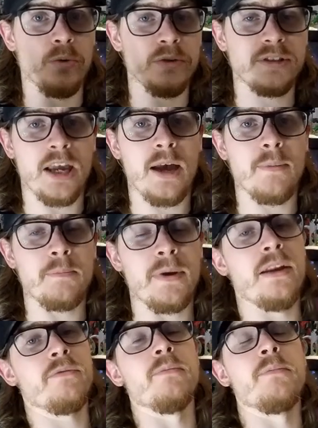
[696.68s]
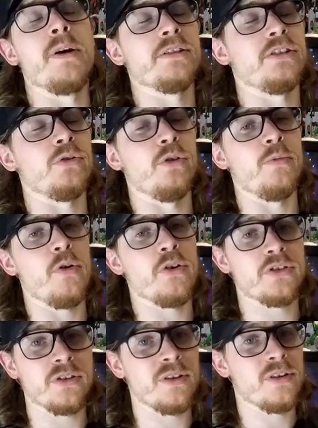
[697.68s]
Sam, Ben from Bugsy Toy
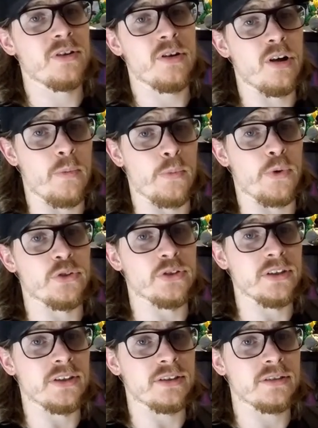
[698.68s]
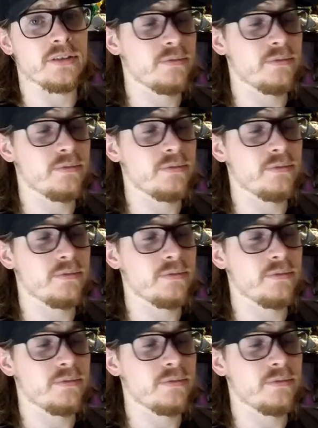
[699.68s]
Box, appreciate this.